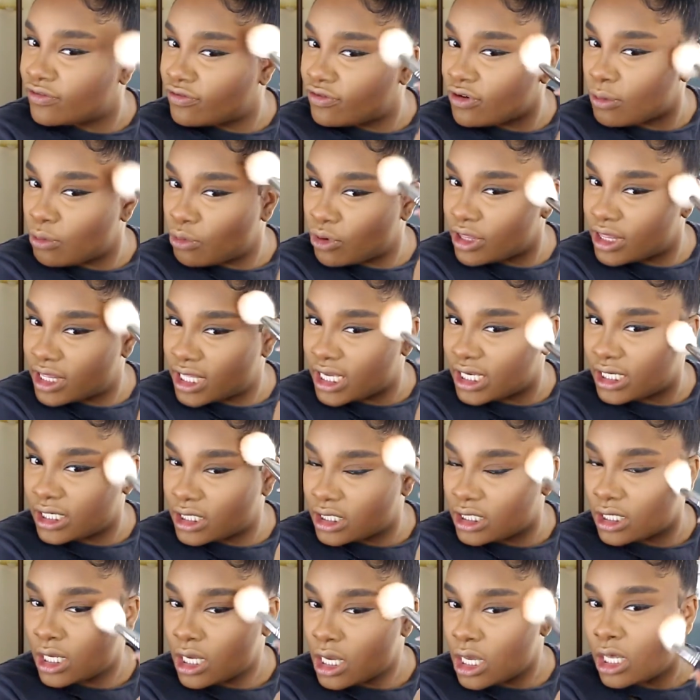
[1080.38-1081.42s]
from
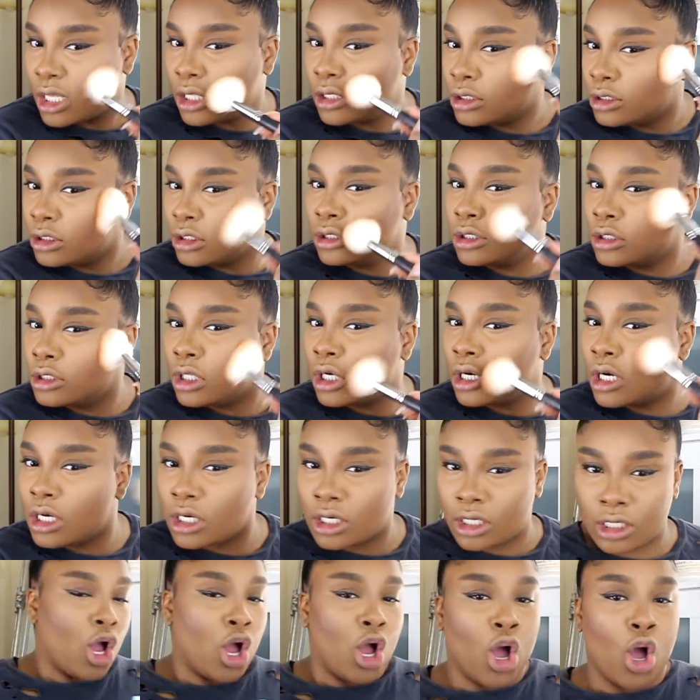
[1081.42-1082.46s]
within
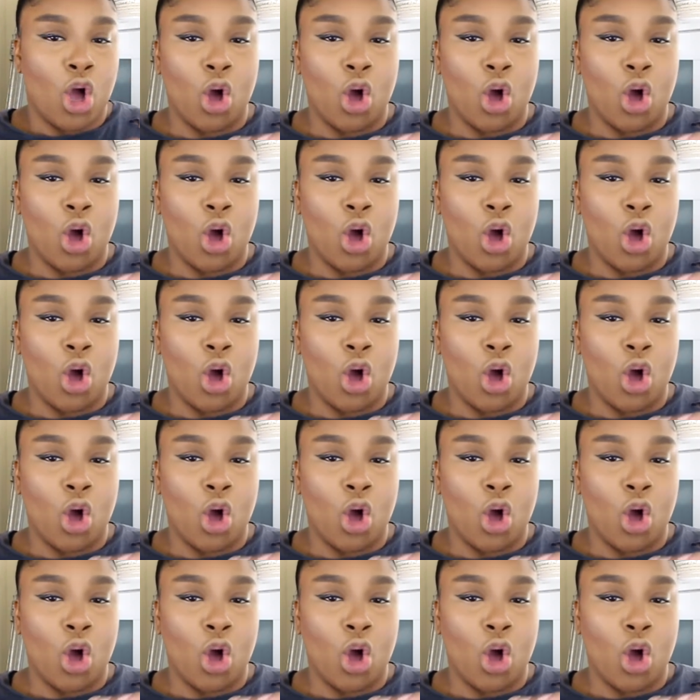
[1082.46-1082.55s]
look.